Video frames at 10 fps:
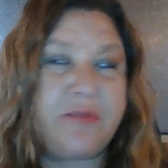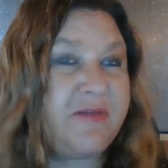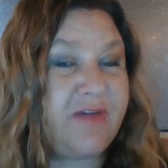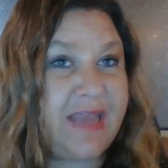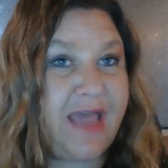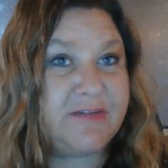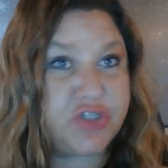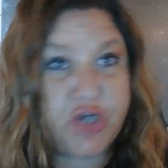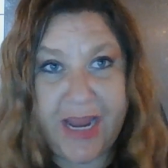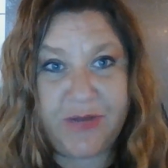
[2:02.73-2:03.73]
be fun to have a
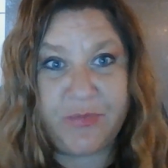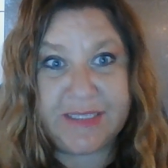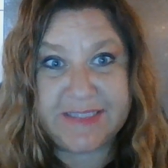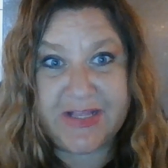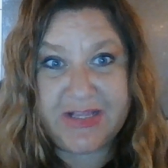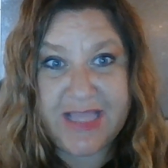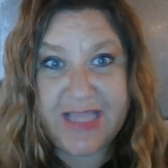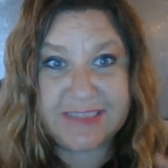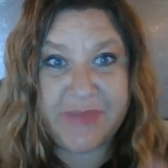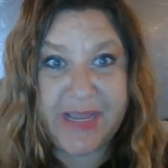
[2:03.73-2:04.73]
train whistle
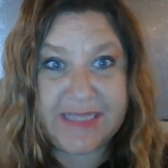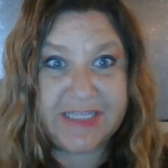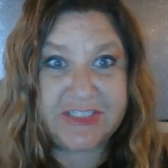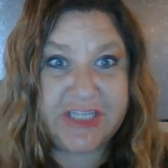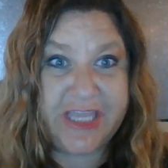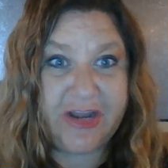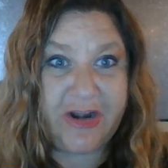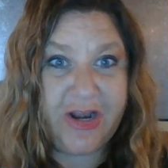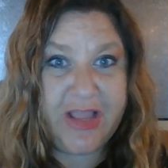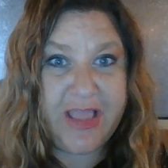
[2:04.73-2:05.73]
as my attention
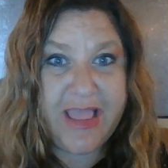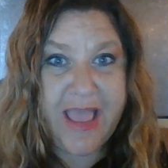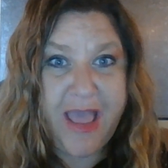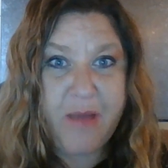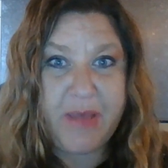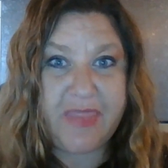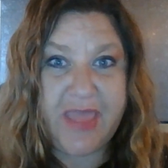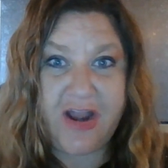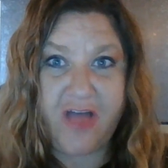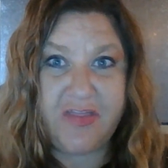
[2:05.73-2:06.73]
getter. But
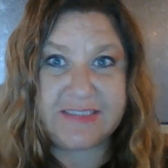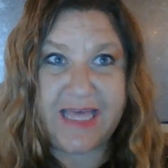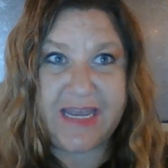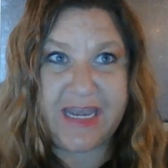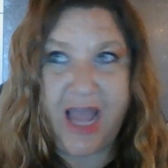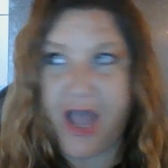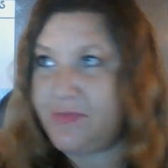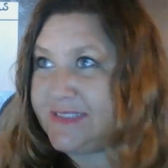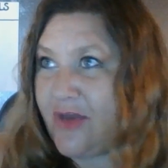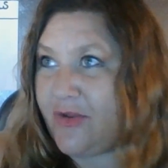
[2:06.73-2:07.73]
then all of a sudden I
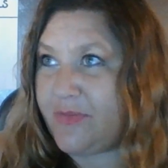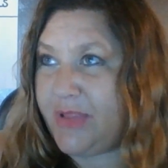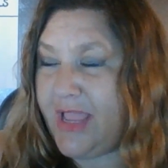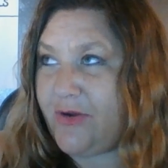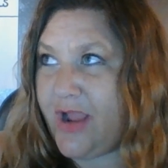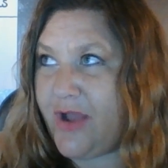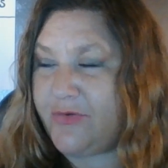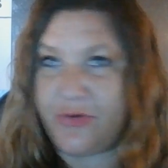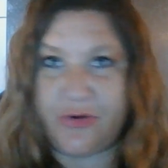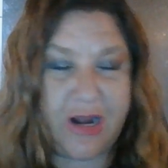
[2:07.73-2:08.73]
was out on the
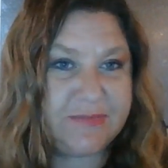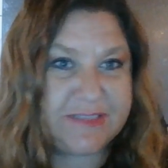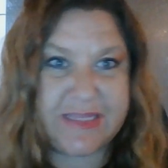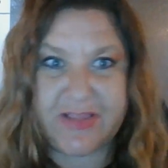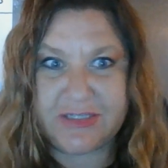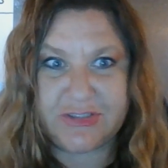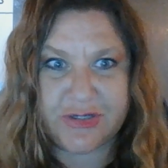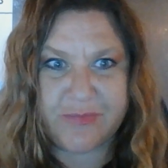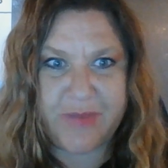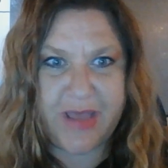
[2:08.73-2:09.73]
playground or I was in the
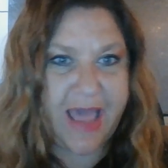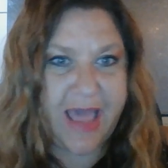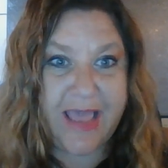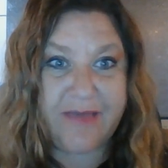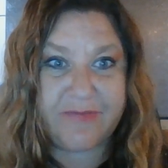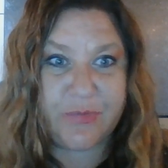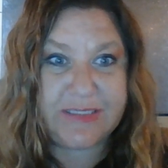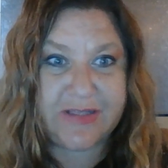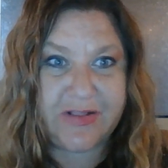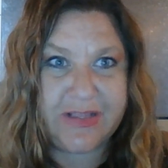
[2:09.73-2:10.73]
lunchroom and I didn't have the
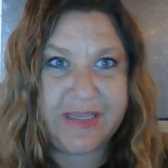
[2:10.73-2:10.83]
whistle.